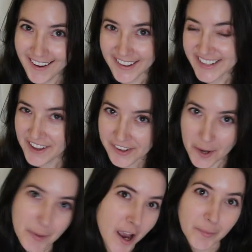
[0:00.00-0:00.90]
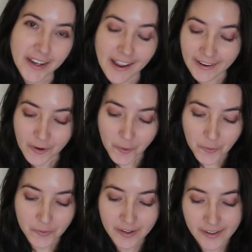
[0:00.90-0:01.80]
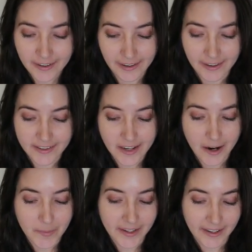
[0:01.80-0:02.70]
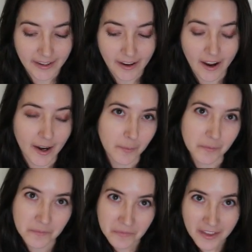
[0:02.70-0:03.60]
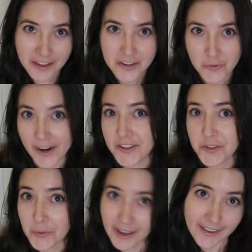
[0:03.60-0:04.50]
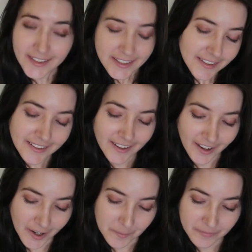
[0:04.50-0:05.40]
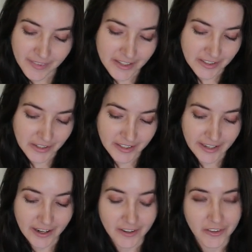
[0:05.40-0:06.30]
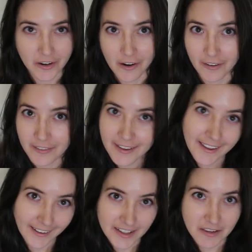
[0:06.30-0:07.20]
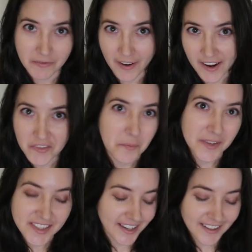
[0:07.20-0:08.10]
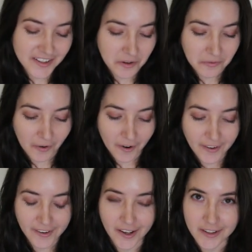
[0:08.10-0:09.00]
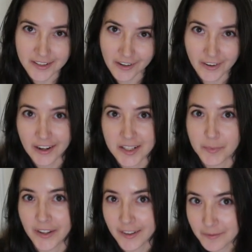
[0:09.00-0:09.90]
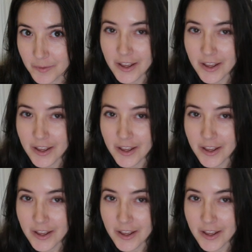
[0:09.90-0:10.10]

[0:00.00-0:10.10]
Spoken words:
tally up how many I own and how many I'm trying to get. As you see here, there are, I guess, 5 missing so far, and I'll kind of explain